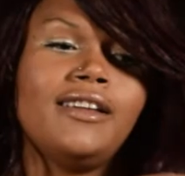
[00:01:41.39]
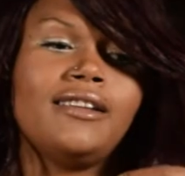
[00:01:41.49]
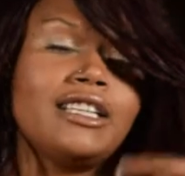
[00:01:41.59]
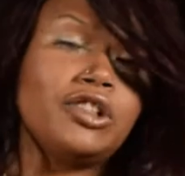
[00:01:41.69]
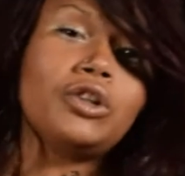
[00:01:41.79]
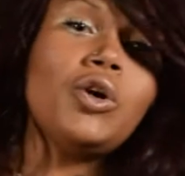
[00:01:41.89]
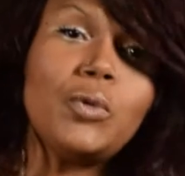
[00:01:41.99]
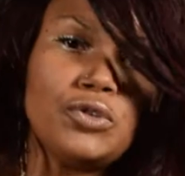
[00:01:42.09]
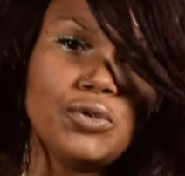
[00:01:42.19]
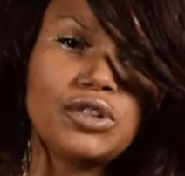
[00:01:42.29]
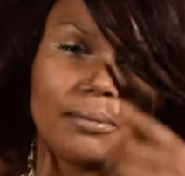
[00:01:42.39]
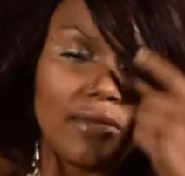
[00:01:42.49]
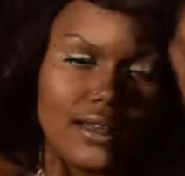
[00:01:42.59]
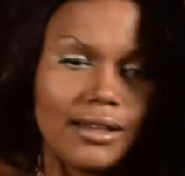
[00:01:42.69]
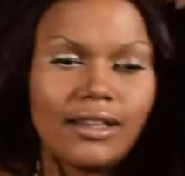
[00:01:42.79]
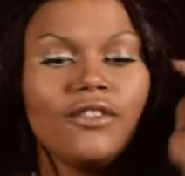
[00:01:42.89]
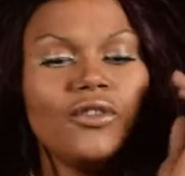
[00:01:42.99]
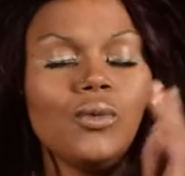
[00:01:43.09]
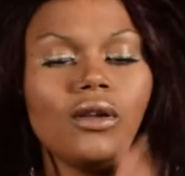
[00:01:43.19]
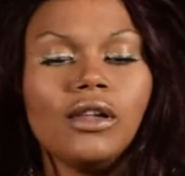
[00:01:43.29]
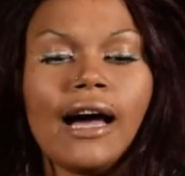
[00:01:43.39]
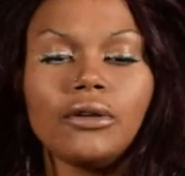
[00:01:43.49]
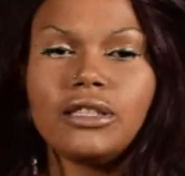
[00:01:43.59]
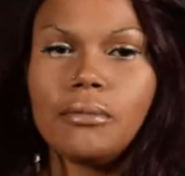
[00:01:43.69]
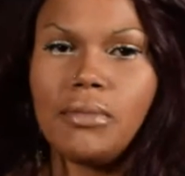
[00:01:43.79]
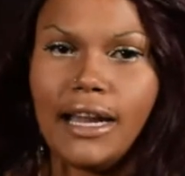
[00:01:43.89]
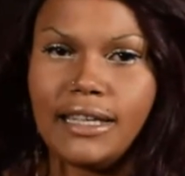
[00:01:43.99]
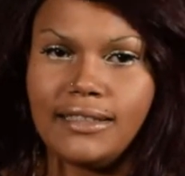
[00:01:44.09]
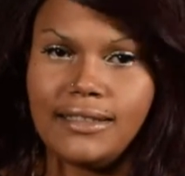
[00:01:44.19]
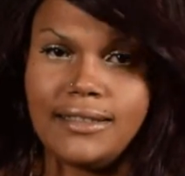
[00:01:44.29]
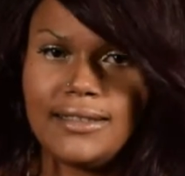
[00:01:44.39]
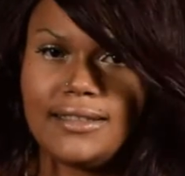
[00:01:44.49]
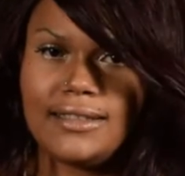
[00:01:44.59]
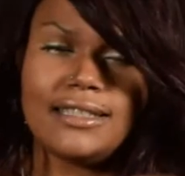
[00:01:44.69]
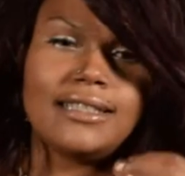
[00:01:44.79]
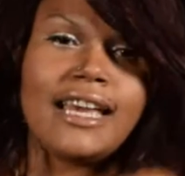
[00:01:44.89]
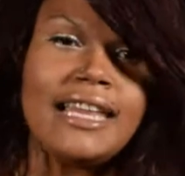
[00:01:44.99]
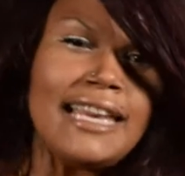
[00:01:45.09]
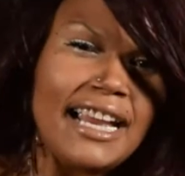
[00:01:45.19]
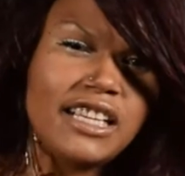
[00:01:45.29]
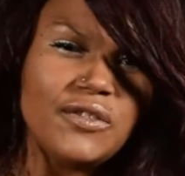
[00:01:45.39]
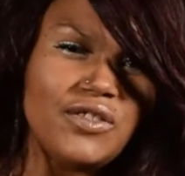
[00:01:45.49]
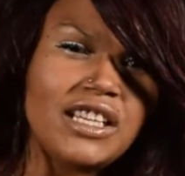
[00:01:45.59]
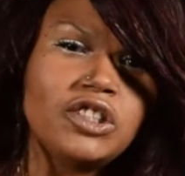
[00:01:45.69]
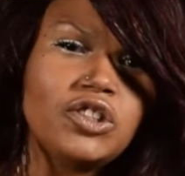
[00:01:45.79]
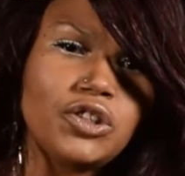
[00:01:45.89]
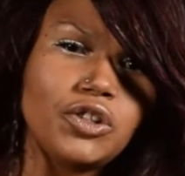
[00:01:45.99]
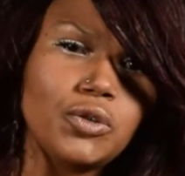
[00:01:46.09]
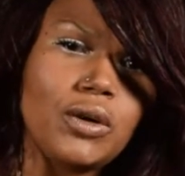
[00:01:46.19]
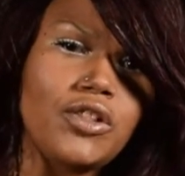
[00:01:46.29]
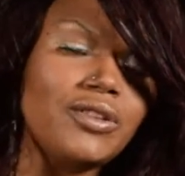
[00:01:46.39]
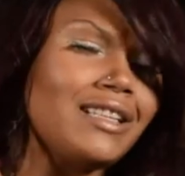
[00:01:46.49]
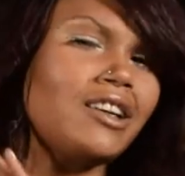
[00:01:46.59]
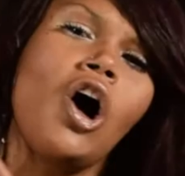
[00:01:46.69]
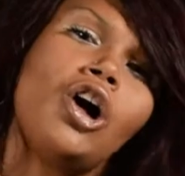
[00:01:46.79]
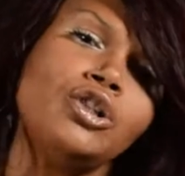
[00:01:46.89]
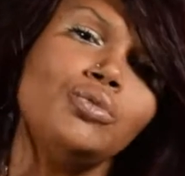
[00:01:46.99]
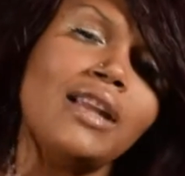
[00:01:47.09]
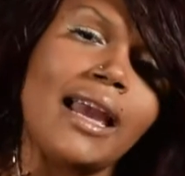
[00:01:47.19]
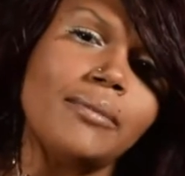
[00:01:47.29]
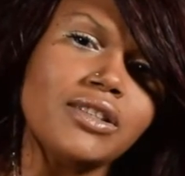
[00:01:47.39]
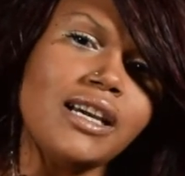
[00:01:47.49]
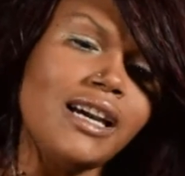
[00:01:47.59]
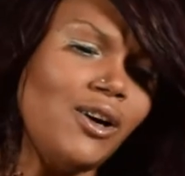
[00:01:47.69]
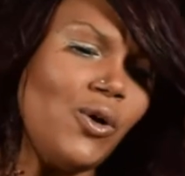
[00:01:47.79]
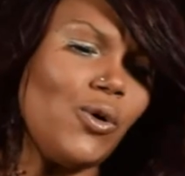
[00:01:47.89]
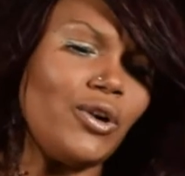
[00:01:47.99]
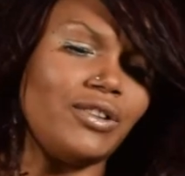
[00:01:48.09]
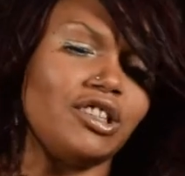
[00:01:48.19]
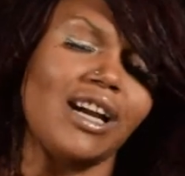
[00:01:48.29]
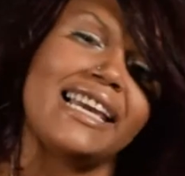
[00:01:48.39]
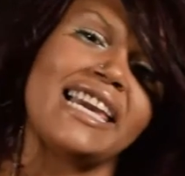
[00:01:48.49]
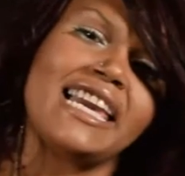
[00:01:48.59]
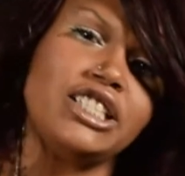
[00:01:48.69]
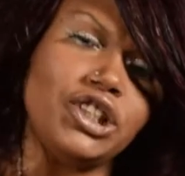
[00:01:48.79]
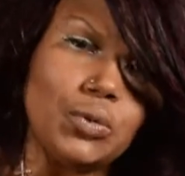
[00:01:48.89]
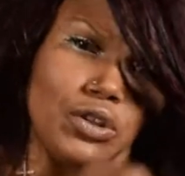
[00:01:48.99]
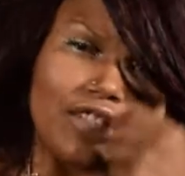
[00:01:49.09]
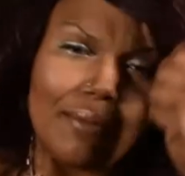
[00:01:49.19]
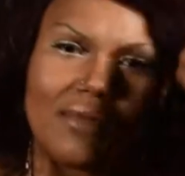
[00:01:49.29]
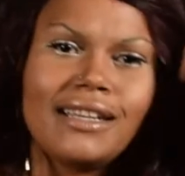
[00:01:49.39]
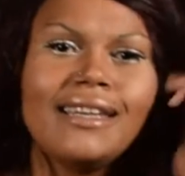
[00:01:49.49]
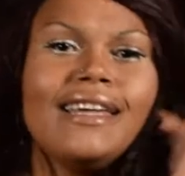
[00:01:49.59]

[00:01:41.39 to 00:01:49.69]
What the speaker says: because they're going through something, if you allow somebody to say negative things to you, whether they call you names or they try to hit you or something,